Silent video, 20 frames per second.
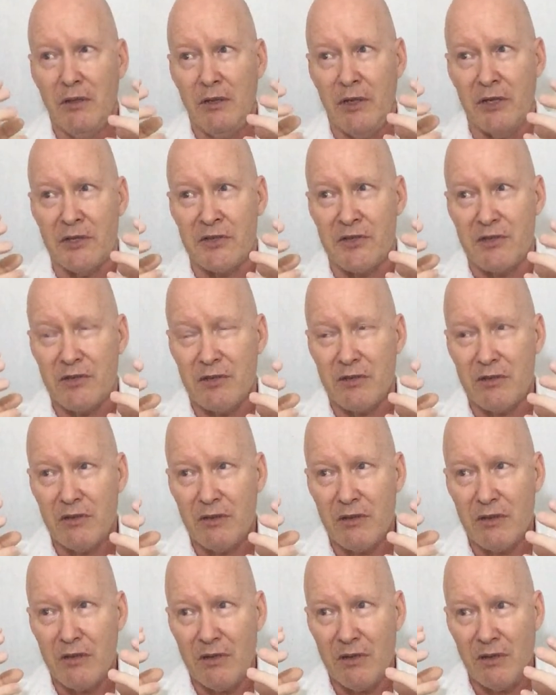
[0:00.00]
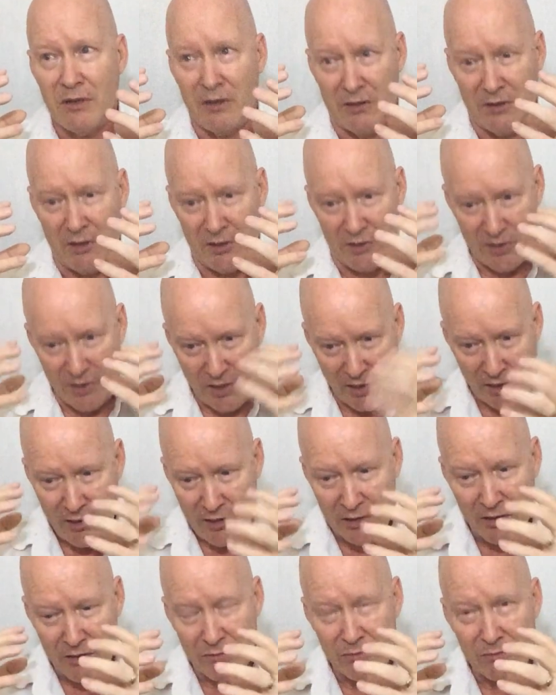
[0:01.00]
It's
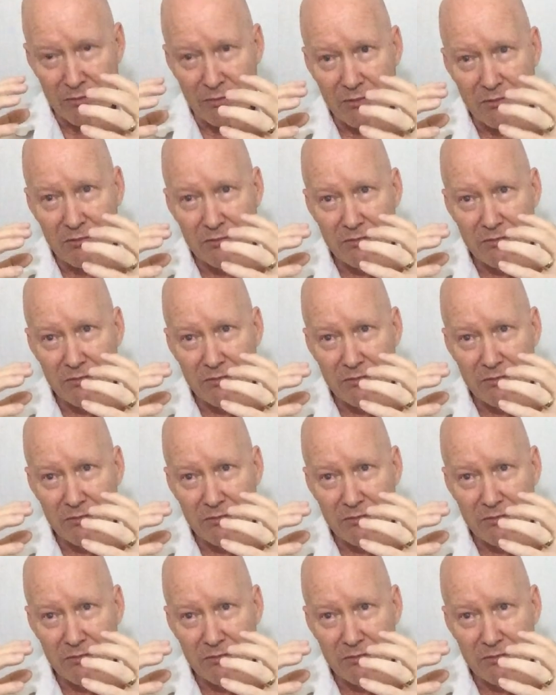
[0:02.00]
getting you